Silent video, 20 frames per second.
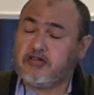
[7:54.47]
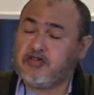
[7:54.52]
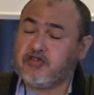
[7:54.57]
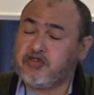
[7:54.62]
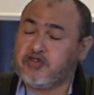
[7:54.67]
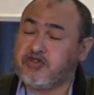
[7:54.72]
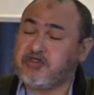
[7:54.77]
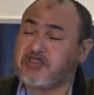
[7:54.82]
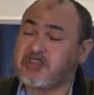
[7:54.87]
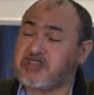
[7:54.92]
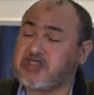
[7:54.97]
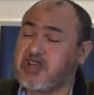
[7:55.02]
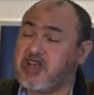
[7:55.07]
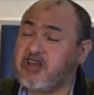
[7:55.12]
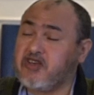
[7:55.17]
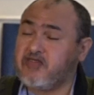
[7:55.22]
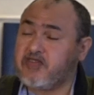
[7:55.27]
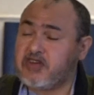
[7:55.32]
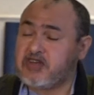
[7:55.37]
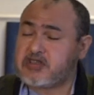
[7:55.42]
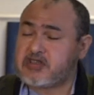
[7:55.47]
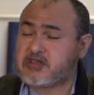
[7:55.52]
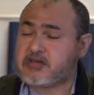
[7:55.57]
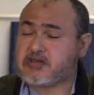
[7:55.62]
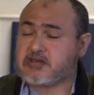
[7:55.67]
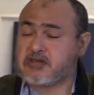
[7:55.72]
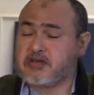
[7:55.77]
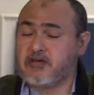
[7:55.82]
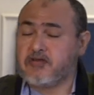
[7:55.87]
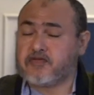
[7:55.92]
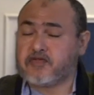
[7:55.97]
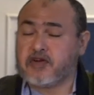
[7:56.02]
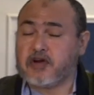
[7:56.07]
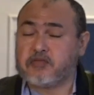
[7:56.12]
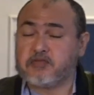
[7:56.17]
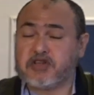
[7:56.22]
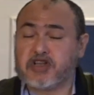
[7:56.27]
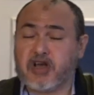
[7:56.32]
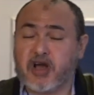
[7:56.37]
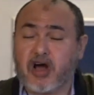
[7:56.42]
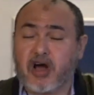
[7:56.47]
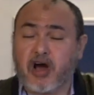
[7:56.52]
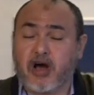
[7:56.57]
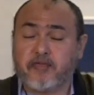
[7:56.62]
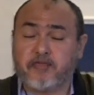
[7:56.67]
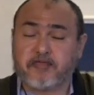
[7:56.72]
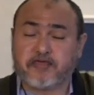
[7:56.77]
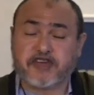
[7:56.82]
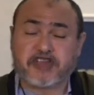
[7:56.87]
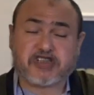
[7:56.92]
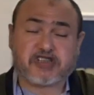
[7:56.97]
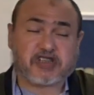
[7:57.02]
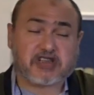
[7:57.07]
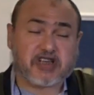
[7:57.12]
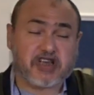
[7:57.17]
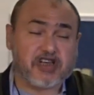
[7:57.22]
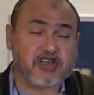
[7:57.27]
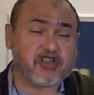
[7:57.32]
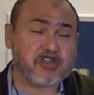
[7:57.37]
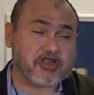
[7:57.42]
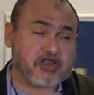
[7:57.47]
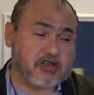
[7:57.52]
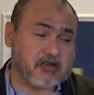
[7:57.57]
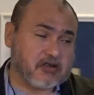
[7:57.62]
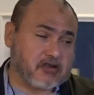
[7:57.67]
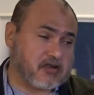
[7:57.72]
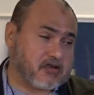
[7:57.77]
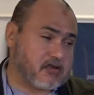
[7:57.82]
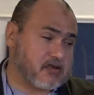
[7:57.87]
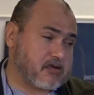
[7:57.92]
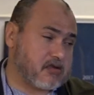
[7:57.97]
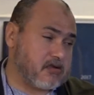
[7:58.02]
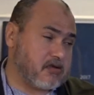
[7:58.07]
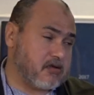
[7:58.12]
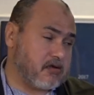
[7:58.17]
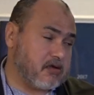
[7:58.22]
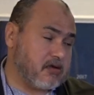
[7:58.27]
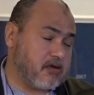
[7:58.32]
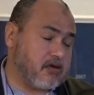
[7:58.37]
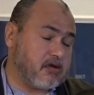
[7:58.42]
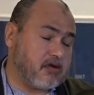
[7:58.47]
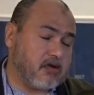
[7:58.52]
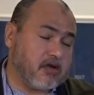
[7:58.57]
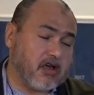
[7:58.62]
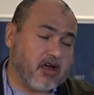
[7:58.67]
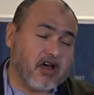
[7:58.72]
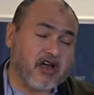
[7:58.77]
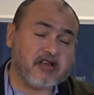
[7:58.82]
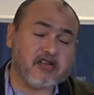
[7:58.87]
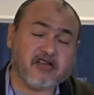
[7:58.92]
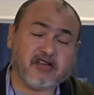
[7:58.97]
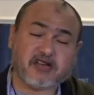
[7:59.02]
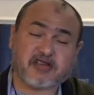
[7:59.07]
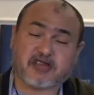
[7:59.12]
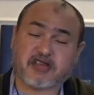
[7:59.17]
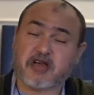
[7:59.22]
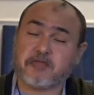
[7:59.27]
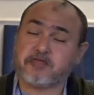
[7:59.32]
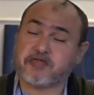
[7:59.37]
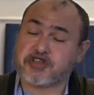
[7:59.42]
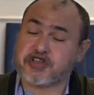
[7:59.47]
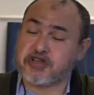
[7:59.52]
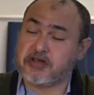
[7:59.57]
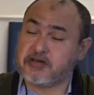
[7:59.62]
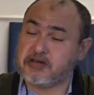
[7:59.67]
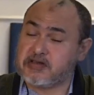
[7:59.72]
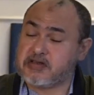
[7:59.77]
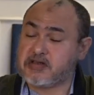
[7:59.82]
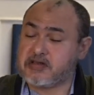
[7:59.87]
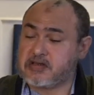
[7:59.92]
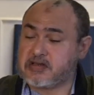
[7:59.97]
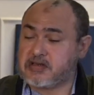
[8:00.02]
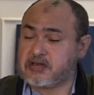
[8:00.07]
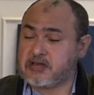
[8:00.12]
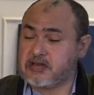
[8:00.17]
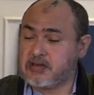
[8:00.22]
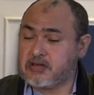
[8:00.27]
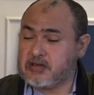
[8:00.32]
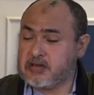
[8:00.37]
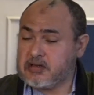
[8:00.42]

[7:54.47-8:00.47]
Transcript: to save us from the obfuscations and deceptions